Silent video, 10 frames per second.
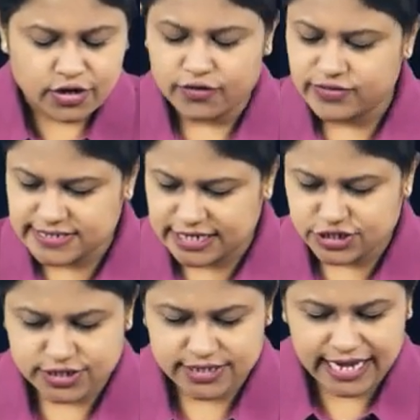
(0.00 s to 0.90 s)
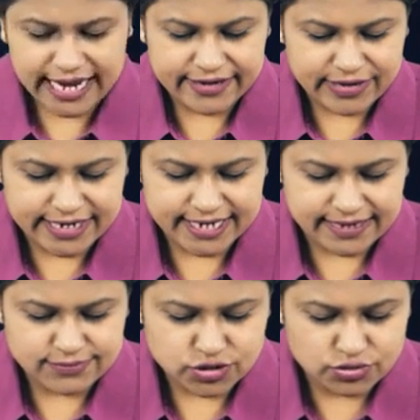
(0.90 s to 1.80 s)
of the section, and when it
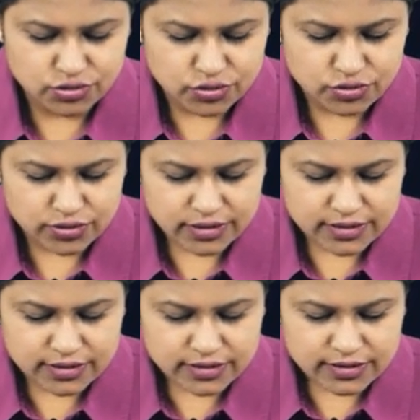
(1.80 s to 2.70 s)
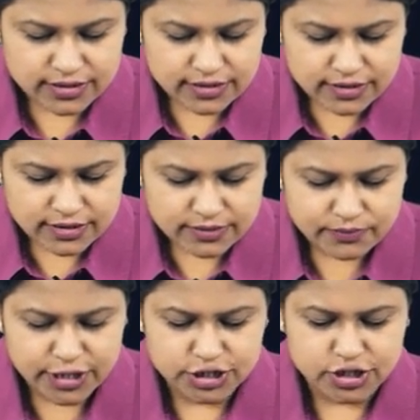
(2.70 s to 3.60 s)
comes to
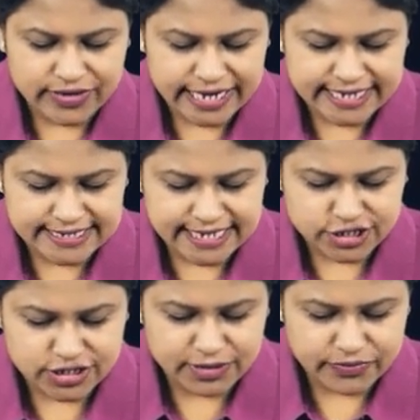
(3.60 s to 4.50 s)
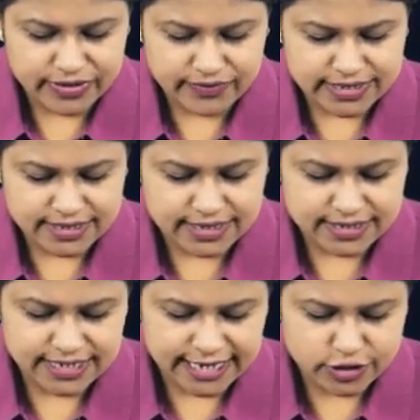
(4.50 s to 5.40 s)
breach of any section between
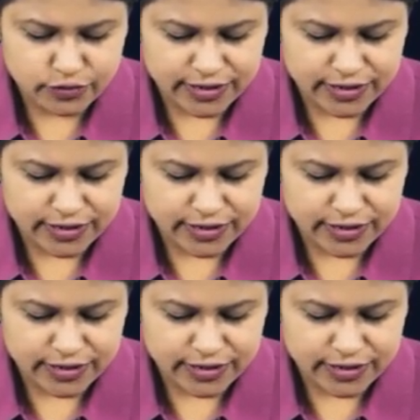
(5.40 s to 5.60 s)
139 to